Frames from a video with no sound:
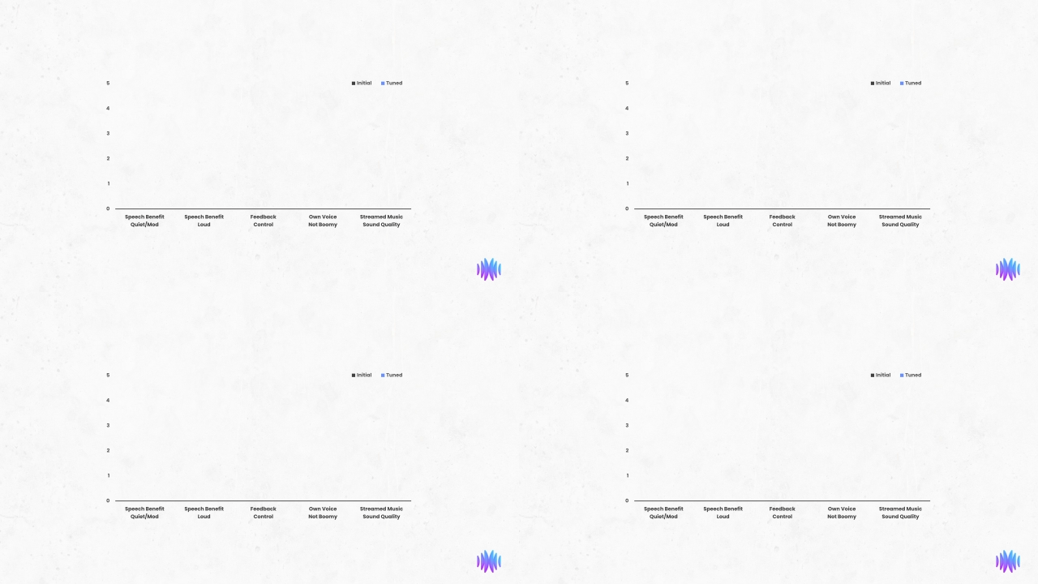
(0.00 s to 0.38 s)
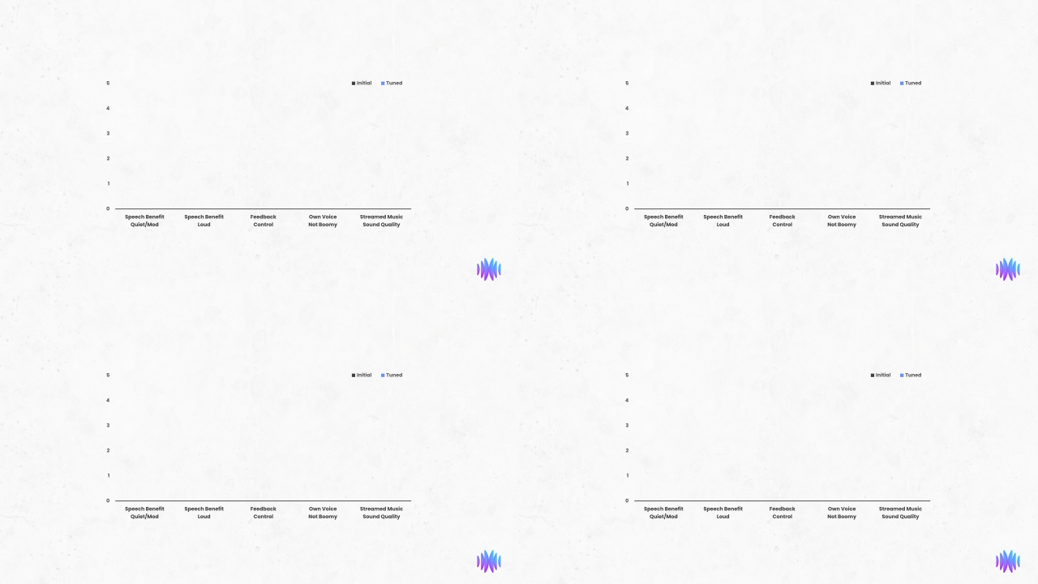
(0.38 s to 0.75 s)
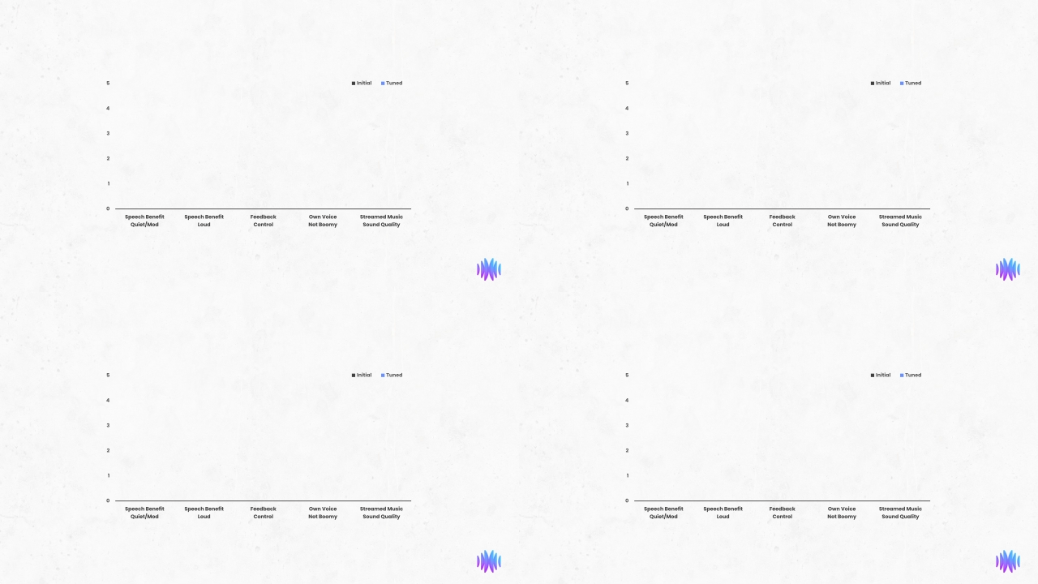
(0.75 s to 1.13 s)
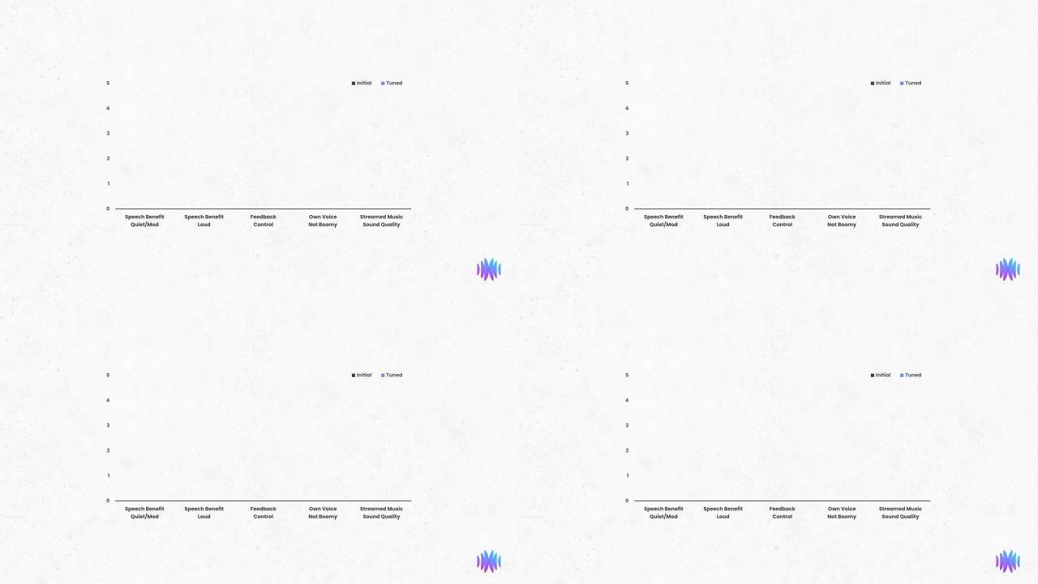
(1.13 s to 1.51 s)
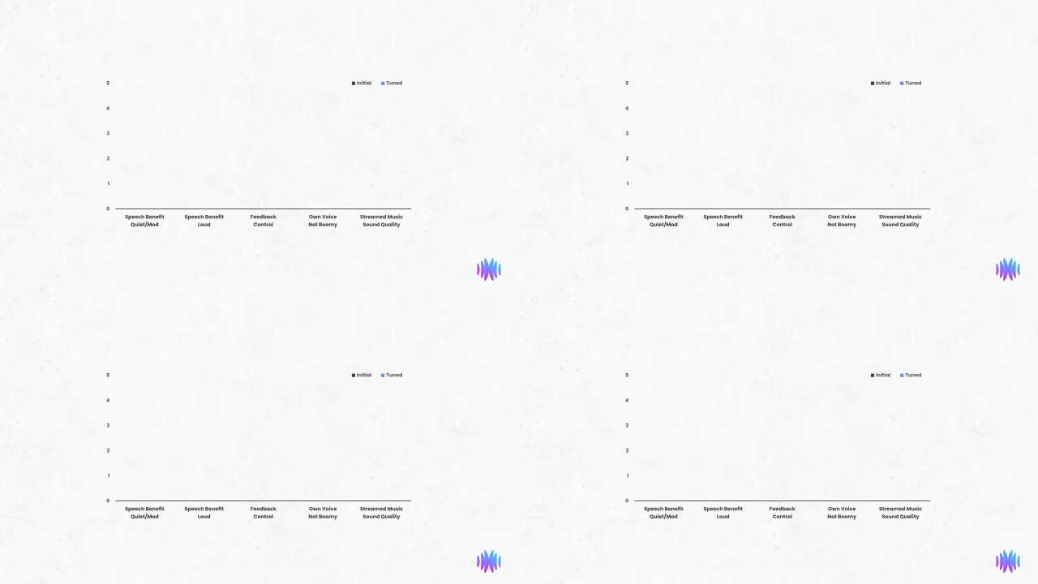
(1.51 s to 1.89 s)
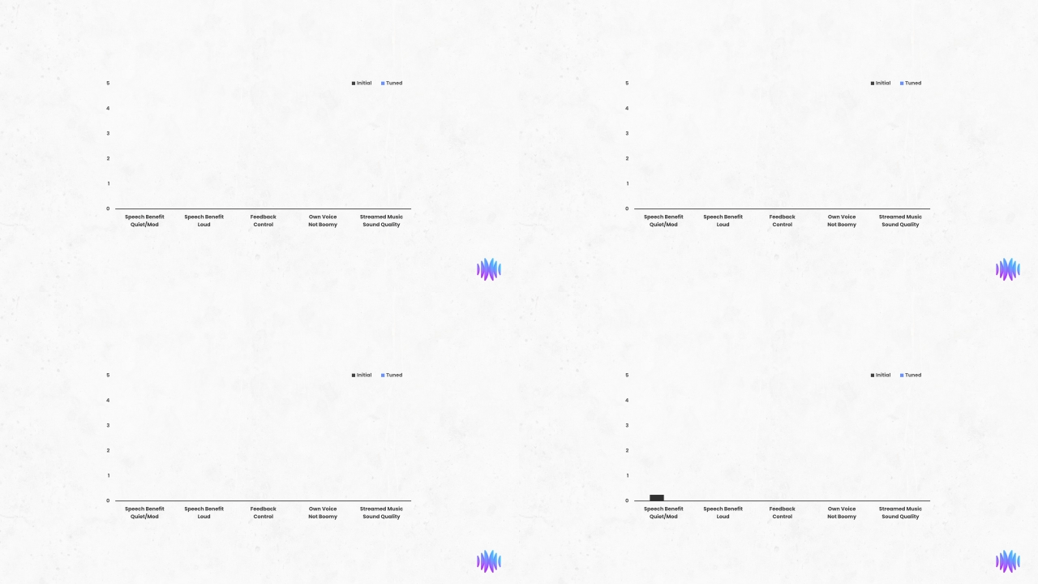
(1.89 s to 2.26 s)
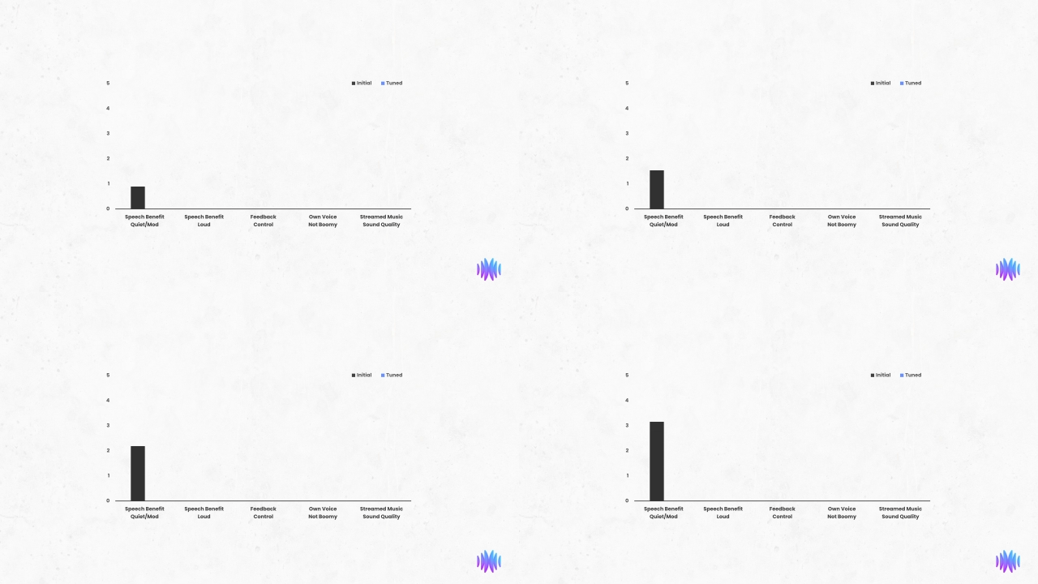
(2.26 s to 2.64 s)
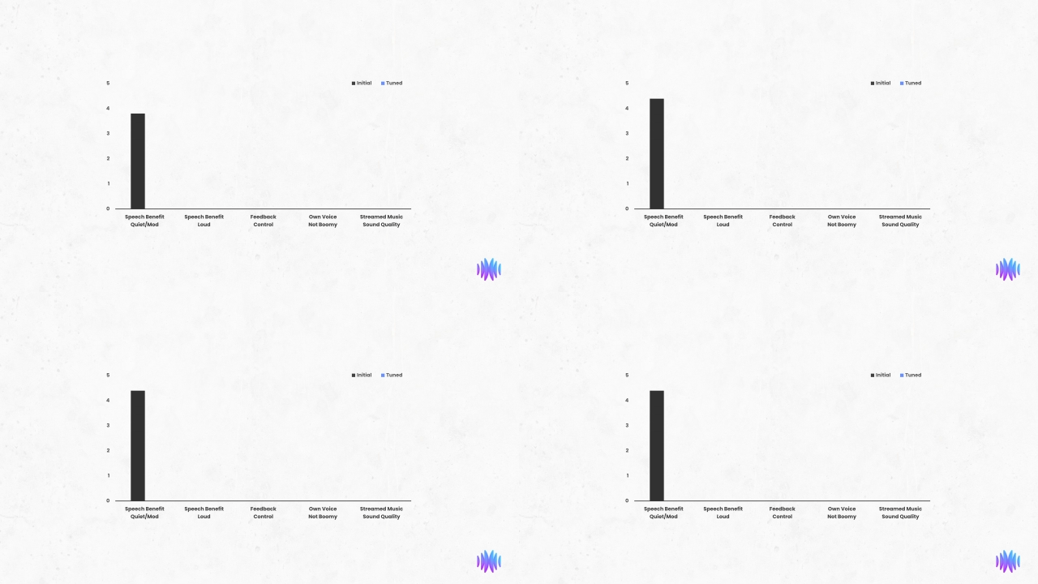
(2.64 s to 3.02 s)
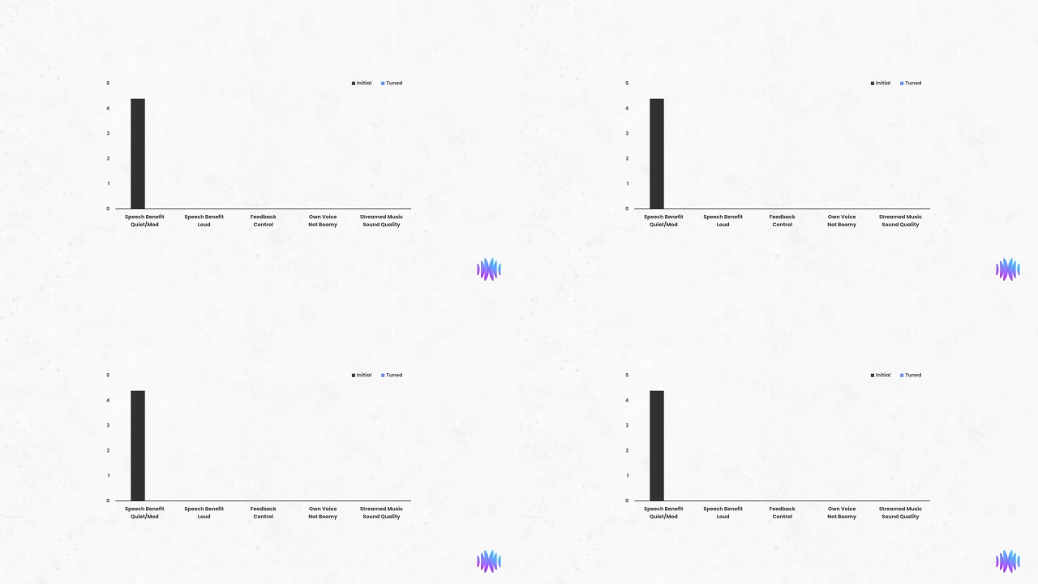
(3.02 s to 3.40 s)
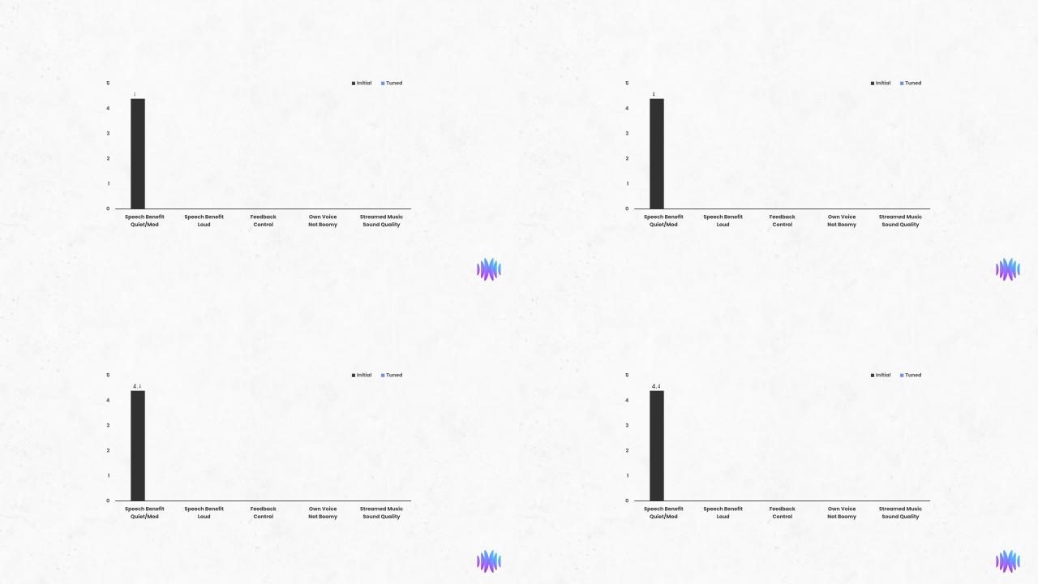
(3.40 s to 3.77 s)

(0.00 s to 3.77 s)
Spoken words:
[unreadable: no face in view]